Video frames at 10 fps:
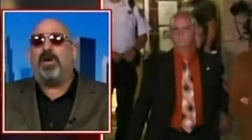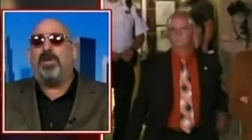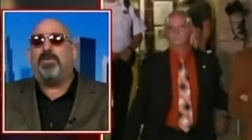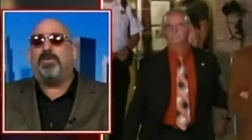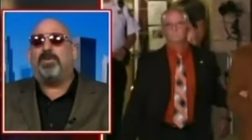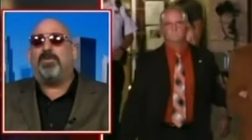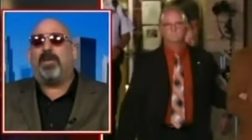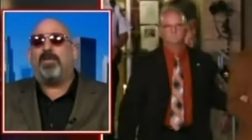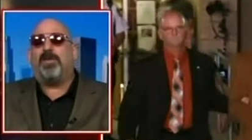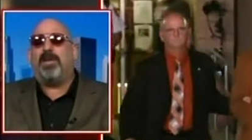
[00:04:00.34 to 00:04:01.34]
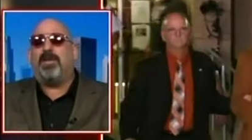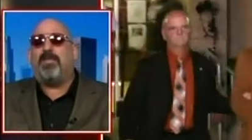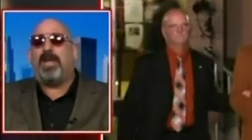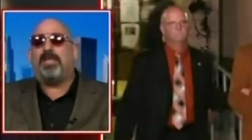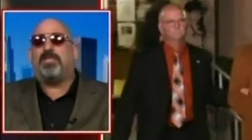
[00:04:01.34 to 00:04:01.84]
hundreds of other
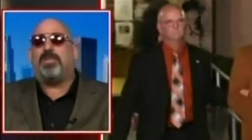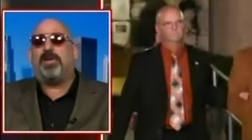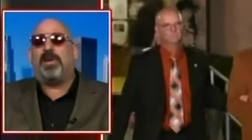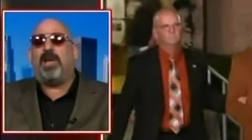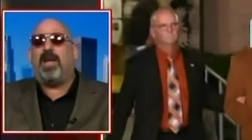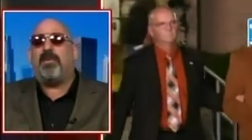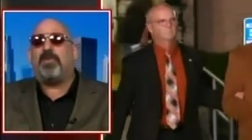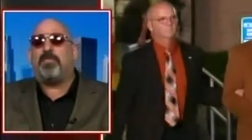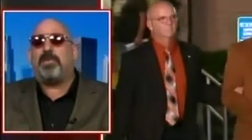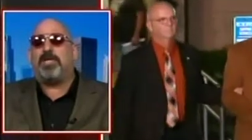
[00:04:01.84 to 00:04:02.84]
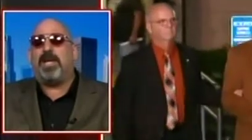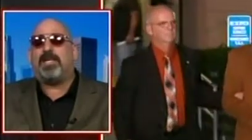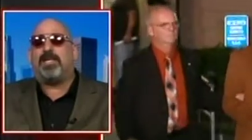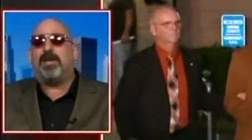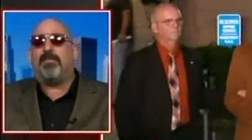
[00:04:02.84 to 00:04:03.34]
inmates. They're going to have to
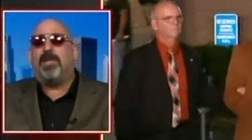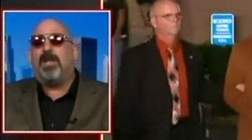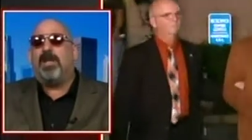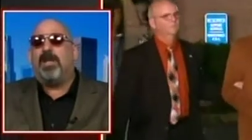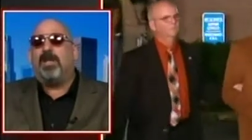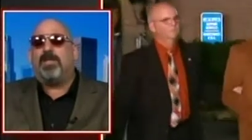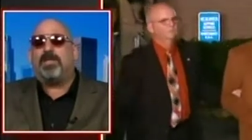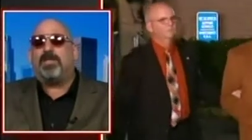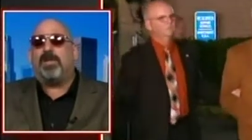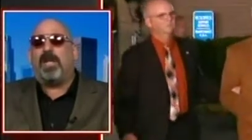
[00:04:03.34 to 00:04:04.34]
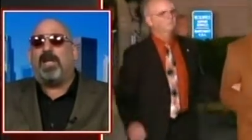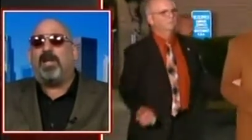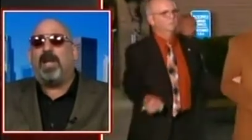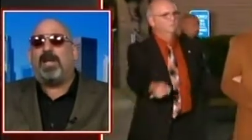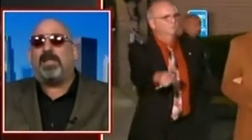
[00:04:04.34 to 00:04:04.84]
protect him. Let's look at it
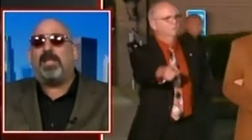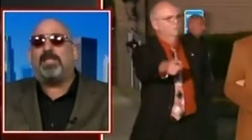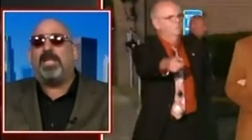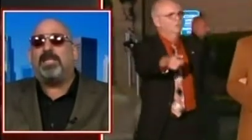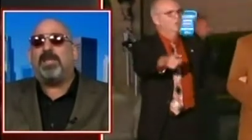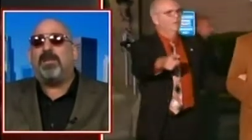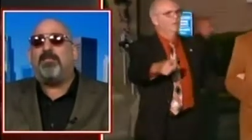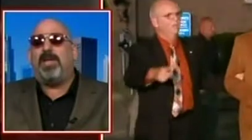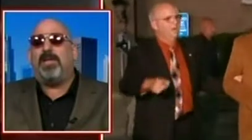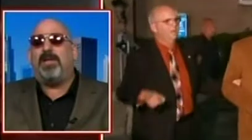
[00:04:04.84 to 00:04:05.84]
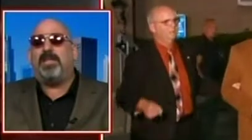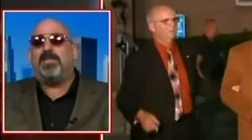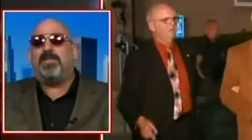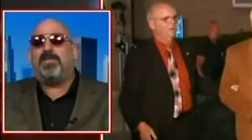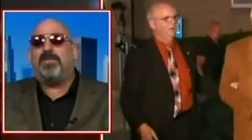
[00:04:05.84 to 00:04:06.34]
like this. He's going to be in an
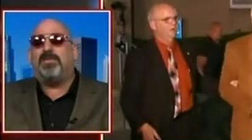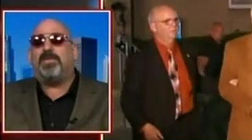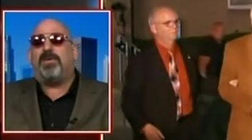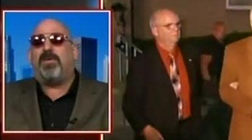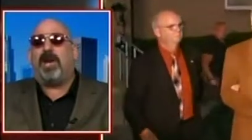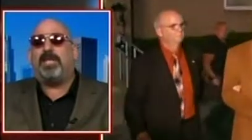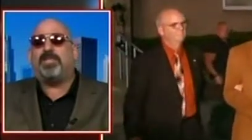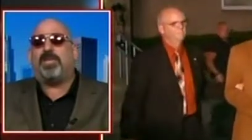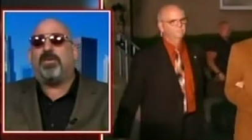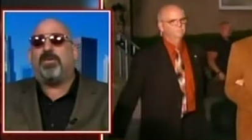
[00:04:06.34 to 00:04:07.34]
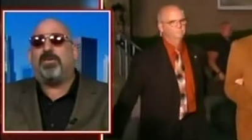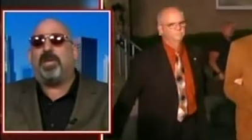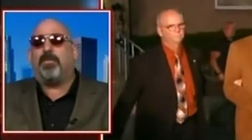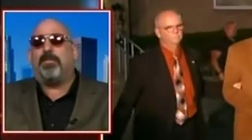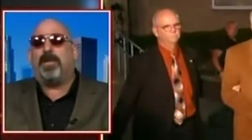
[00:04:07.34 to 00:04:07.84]
institution of high
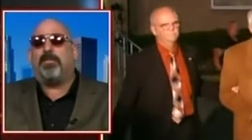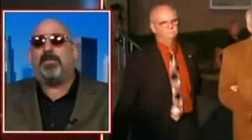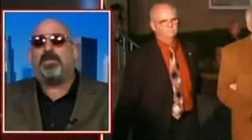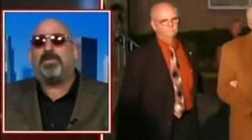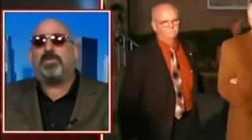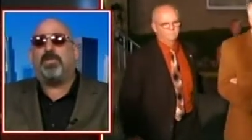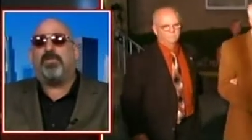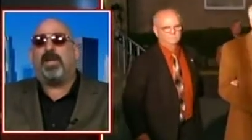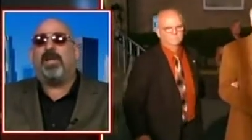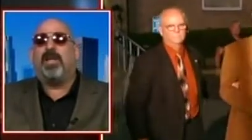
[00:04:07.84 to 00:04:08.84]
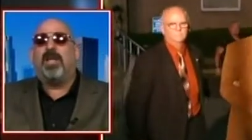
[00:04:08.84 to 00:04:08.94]
security where people are serving